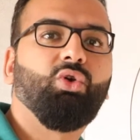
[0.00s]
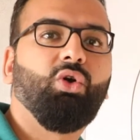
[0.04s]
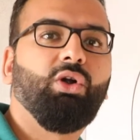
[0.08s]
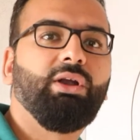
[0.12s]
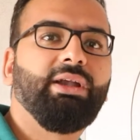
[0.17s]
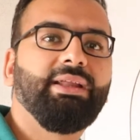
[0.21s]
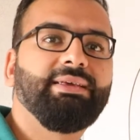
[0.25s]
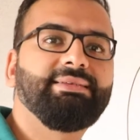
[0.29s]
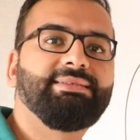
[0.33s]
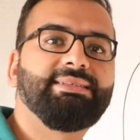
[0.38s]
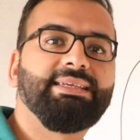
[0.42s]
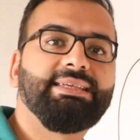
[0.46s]

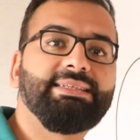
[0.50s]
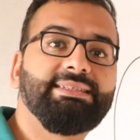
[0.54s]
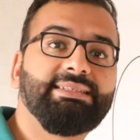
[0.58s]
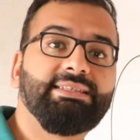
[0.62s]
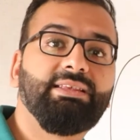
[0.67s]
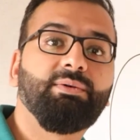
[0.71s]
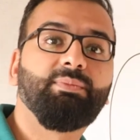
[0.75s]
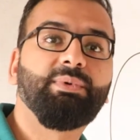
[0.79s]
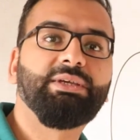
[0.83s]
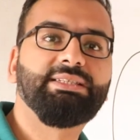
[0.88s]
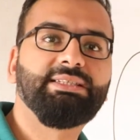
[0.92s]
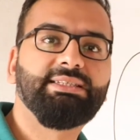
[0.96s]
called as
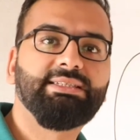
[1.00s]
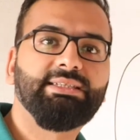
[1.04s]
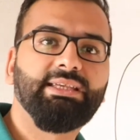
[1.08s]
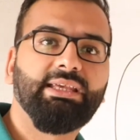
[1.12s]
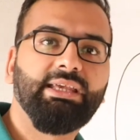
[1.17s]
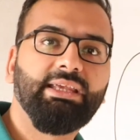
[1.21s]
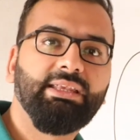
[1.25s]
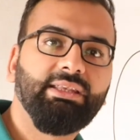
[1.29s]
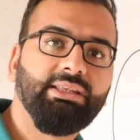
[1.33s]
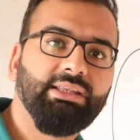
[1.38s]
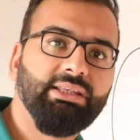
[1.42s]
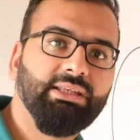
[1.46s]
isthmus
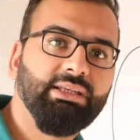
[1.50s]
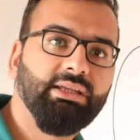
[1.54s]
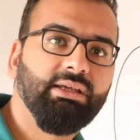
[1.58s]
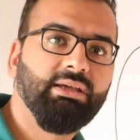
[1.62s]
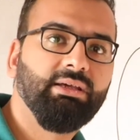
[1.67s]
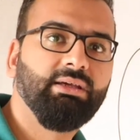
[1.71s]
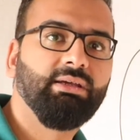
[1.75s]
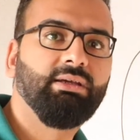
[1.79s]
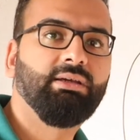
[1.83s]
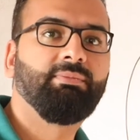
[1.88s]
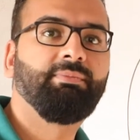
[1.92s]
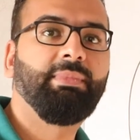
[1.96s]
in
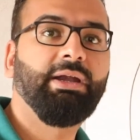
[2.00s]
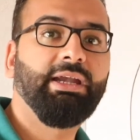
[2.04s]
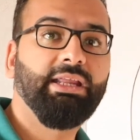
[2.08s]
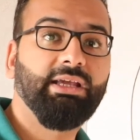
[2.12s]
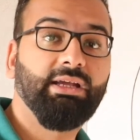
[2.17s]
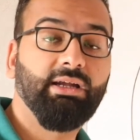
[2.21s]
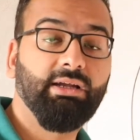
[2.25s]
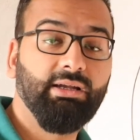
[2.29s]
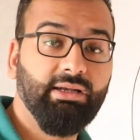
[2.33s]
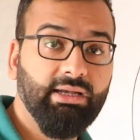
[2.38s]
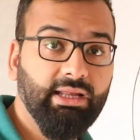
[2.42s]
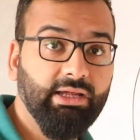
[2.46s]

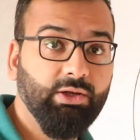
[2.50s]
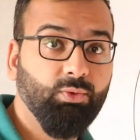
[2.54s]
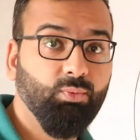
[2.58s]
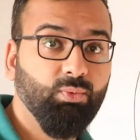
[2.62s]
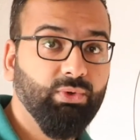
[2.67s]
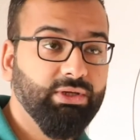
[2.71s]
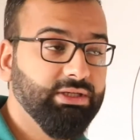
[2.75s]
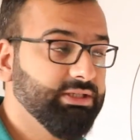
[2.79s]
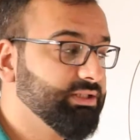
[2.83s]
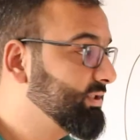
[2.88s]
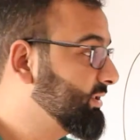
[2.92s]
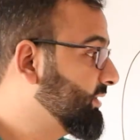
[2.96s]
medical
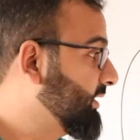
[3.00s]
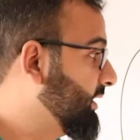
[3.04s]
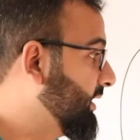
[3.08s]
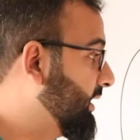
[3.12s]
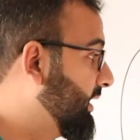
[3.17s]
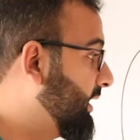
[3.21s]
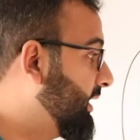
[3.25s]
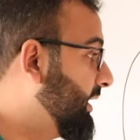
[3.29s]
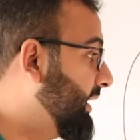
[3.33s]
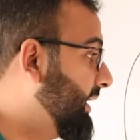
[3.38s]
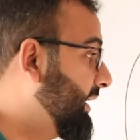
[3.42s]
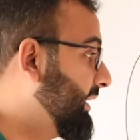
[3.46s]
language,
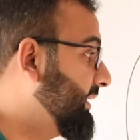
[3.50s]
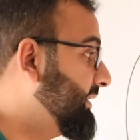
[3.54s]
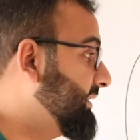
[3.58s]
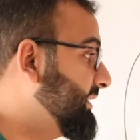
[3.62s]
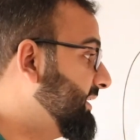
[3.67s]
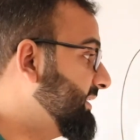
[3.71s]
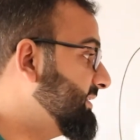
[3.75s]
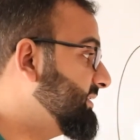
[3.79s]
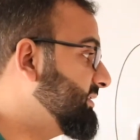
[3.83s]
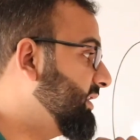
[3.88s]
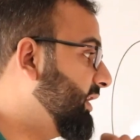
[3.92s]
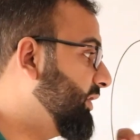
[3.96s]

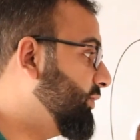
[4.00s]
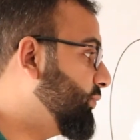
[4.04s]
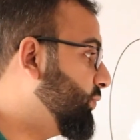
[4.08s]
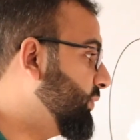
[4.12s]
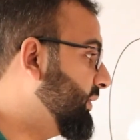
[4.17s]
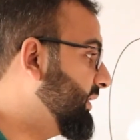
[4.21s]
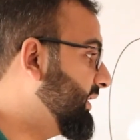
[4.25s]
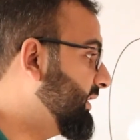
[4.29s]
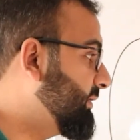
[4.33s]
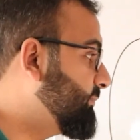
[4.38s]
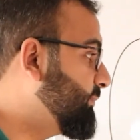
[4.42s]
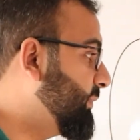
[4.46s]
this
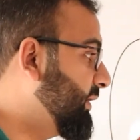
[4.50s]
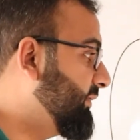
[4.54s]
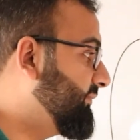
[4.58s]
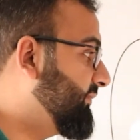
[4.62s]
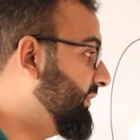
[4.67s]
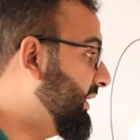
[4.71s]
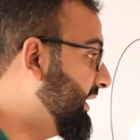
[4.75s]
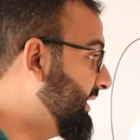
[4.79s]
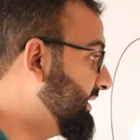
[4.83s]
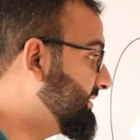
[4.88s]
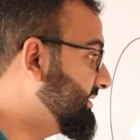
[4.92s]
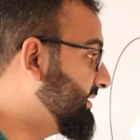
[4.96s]
narrowing, it
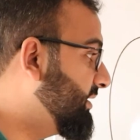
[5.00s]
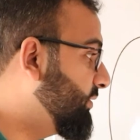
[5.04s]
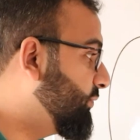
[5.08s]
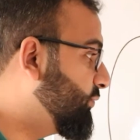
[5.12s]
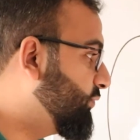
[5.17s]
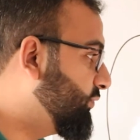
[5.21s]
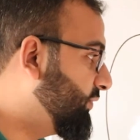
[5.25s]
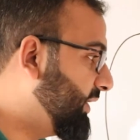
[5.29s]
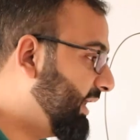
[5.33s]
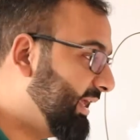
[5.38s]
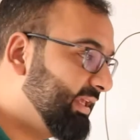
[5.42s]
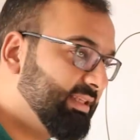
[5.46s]
prevents the
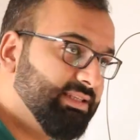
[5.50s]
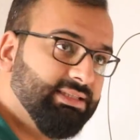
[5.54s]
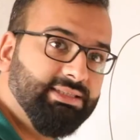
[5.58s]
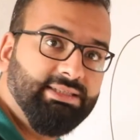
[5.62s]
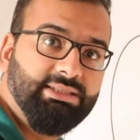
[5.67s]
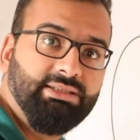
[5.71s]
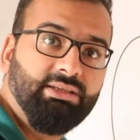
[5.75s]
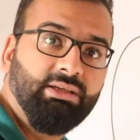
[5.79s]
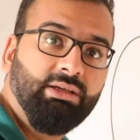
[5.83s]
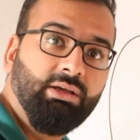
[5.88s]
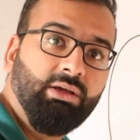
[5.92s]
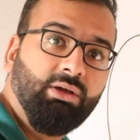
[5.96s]

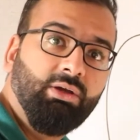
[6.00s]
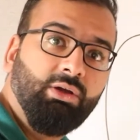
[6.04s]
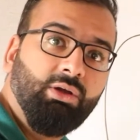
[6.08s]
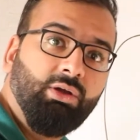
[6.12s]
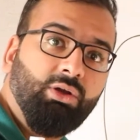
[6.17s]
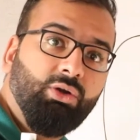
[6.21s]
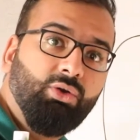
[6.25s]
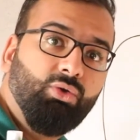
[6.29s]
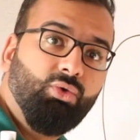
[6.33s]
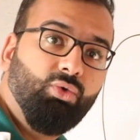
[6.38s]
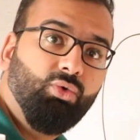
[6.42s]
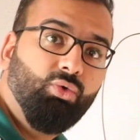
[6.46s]
wax
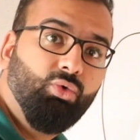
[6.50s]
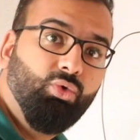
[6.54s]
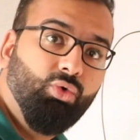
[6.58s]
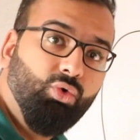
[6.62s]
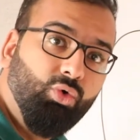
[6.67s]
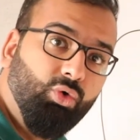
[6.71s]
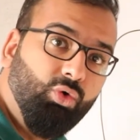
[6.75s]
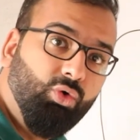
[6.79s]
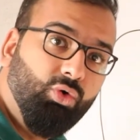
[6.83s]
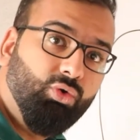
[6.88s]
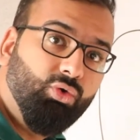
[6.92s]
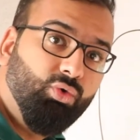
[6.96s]
to
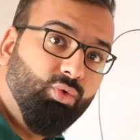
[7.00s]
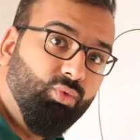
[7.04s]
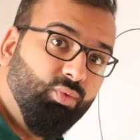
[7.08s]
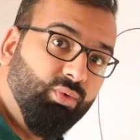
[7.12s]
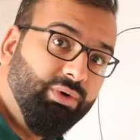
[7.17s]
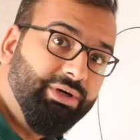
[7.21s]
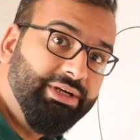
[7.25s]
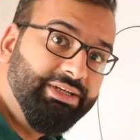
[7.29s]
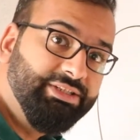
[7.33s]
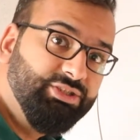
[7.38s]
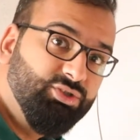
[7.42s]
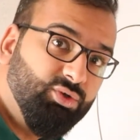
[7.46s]
go
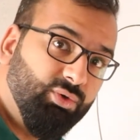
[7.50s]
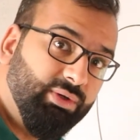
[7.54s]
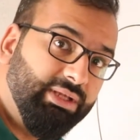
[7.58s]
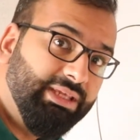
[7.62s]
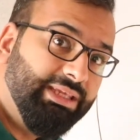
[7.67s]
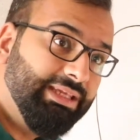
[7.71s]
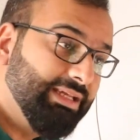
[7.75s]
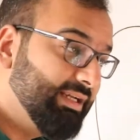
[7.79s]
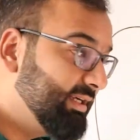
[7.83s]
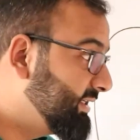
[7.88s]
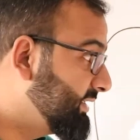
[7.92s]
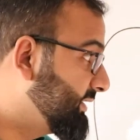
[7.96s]
towards your
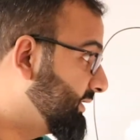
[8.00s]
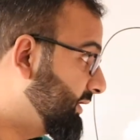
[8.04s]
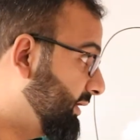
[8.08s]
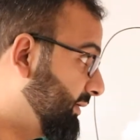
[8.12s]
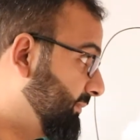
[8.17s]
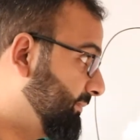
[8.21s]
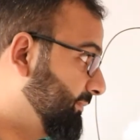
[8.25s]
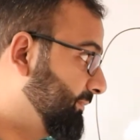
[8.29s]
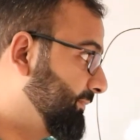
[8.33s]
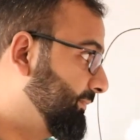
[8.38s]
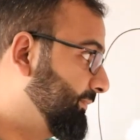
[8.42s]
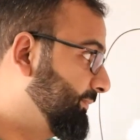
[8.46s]

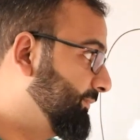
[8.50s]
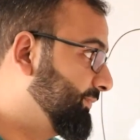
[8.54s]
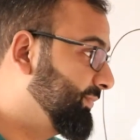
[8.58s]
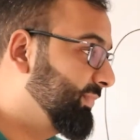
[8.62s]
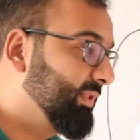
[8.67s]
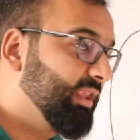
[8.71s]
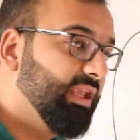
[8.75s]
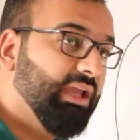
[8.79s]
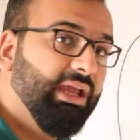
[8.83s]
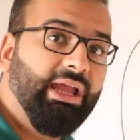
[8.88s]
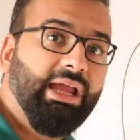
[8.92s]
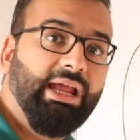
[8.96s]
eardrum,
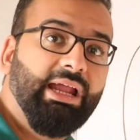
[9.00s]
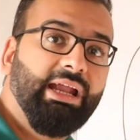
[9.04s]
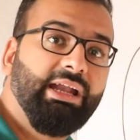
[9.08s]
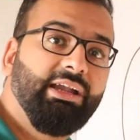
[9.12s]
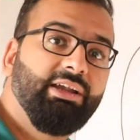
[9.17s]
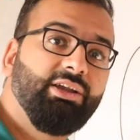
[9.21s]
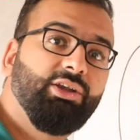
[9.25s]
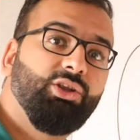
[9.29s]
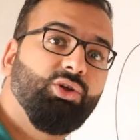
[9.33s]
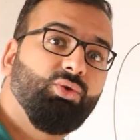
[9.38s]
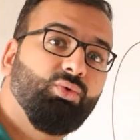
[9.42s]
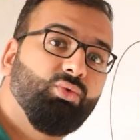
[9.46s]

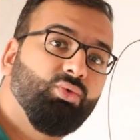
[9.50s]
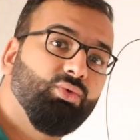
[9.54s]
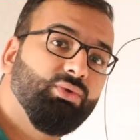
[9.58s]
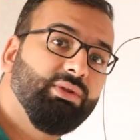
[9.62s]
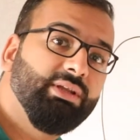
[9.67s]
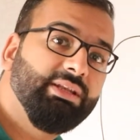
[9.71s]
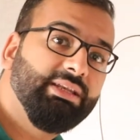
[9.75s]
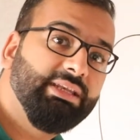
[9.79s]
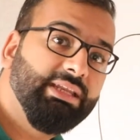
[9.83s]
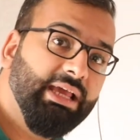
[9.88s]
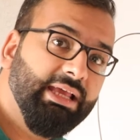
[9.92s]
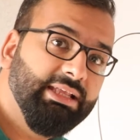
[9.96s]
and due to
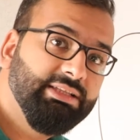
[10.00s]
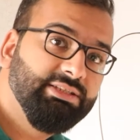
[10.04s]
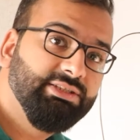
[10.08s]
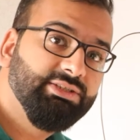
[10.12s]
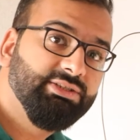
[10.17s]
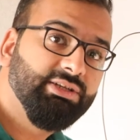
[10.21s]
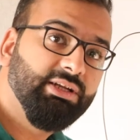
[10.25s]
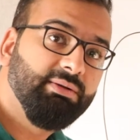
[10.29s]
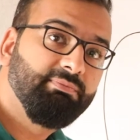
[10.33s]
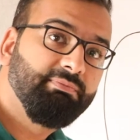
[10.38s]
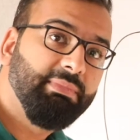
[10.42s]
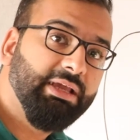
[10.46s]
the
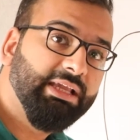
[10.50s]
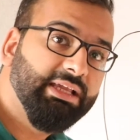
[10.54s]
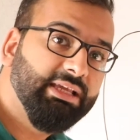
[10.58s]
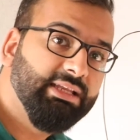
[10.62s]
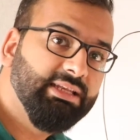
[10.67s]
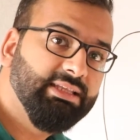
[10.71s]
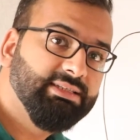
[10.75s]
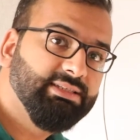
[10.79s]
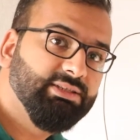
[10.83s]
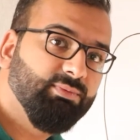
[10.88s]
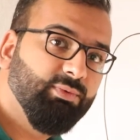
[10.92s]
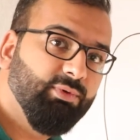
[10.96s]
natural
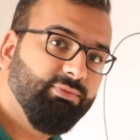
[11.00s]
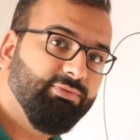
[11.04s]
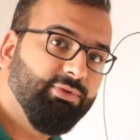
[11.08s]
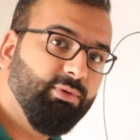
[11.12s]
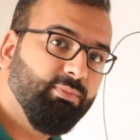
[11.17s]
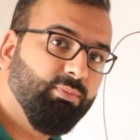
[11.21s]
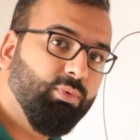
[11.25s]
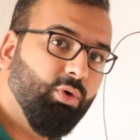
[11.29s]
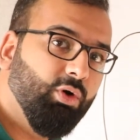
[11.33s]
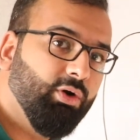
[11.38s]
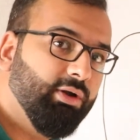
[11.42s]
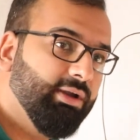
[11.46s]
mechanism of
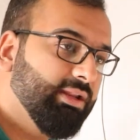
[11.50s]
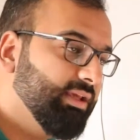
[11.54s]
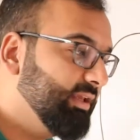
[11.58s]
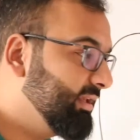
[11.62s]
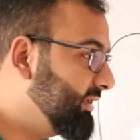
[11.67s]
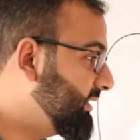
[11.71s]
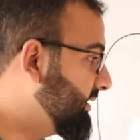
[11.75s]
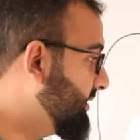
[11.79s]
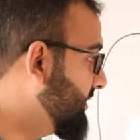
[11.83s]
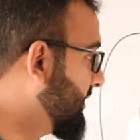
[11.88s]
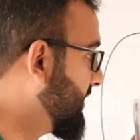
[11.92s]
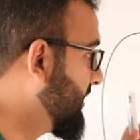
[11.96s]
the
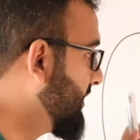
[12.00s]
body,